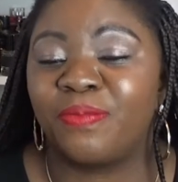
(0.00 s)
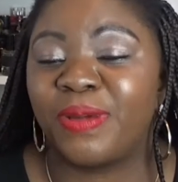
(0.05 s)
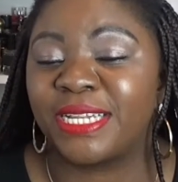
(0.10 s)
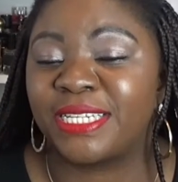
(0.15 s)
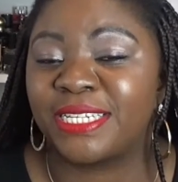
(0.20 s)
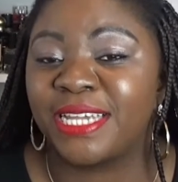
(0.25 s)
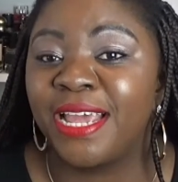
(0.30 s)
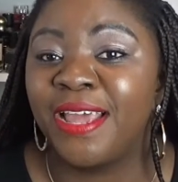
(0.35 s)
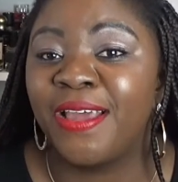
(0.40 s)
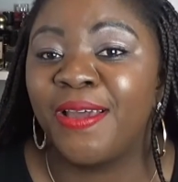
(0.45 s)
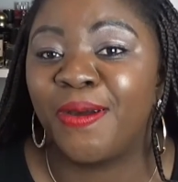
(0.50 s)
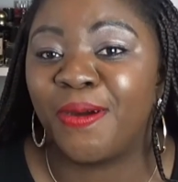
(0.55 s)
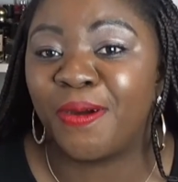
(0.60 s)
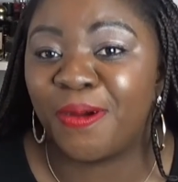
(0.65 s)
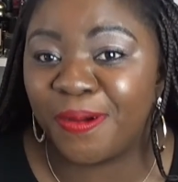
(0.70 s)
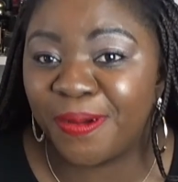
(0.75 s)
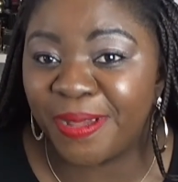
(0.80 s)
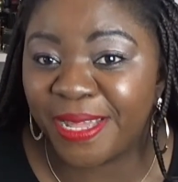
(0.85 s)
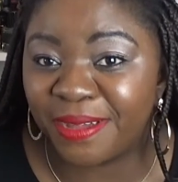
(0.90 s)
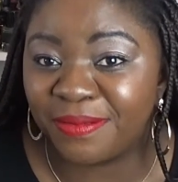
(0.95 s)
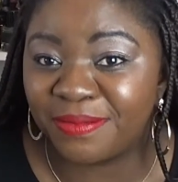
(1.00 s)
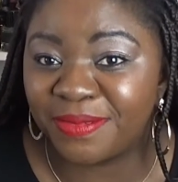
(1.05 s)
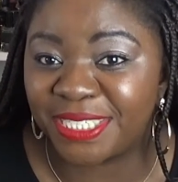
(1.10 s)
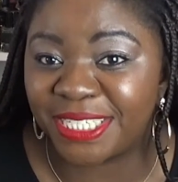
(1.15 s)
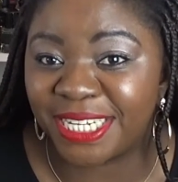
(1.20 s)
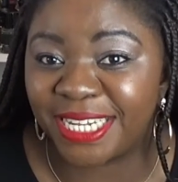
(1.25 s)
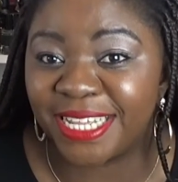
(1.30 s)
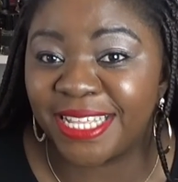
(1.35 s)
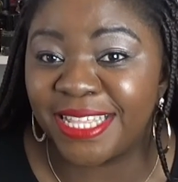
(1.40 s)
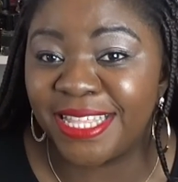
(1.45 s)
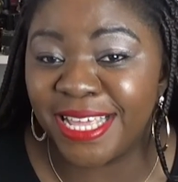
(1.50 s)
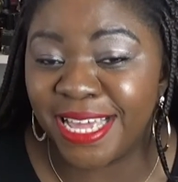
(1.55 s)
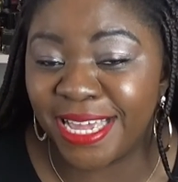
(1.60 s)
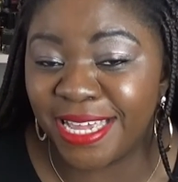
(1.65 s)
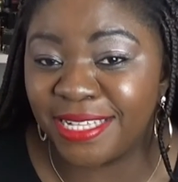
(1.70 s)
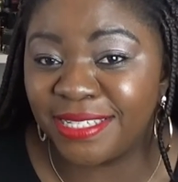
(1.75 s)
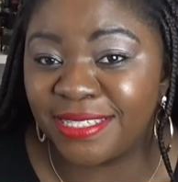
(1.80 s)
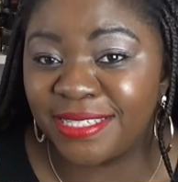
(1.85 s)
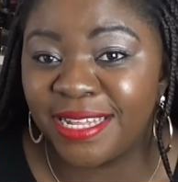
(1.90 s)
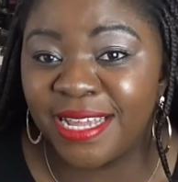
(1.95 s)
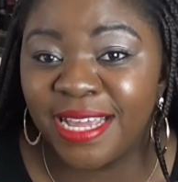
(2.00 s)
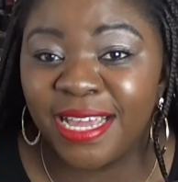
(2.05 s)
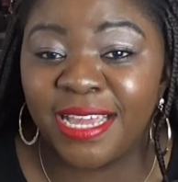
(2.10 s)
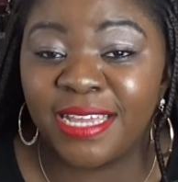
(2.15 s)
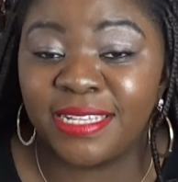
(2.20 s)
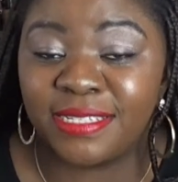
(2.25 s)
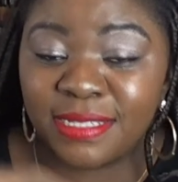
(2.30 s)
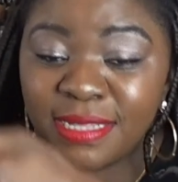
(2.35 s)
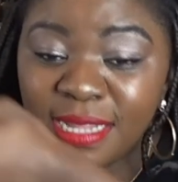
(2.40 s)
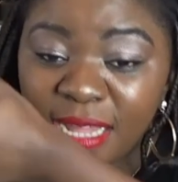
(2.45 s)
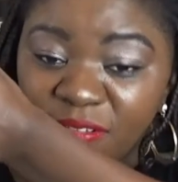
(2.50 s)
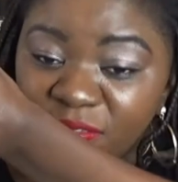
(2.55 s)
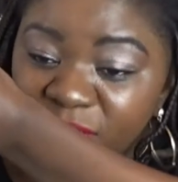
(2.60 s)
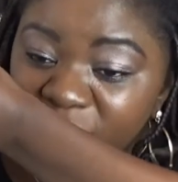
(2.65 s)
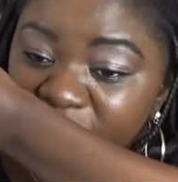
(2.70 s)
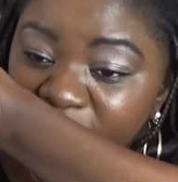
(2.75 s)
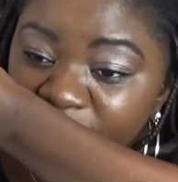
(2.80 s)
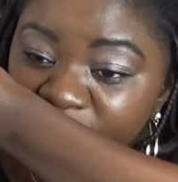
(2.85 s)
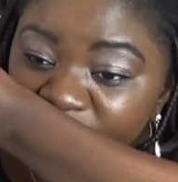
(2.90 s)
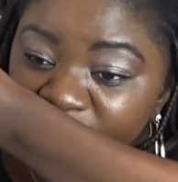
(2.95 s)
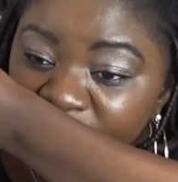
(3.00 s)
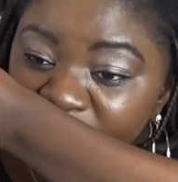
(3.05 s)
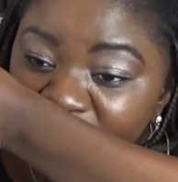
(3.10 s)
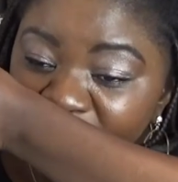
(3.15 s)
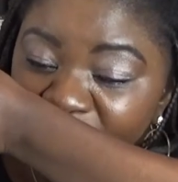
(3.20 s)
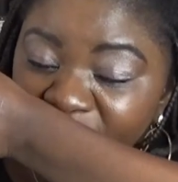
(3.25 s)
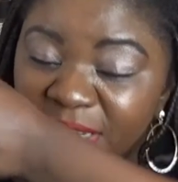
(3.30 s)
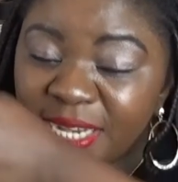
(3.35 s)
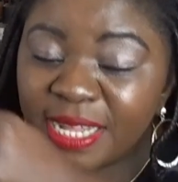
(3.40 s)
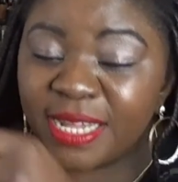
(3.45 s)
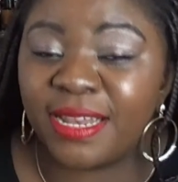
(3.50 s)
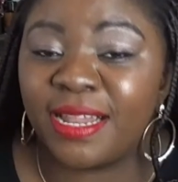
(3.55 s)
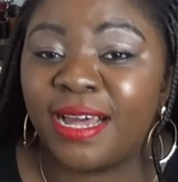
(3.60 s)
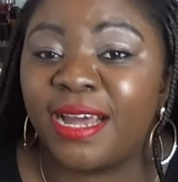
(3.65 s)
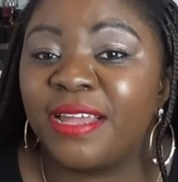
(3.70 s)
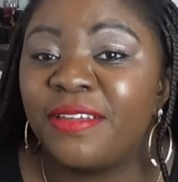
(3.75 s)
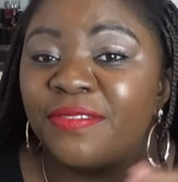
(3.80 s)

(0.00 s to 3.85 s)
But OMG, this is lovely vanilla.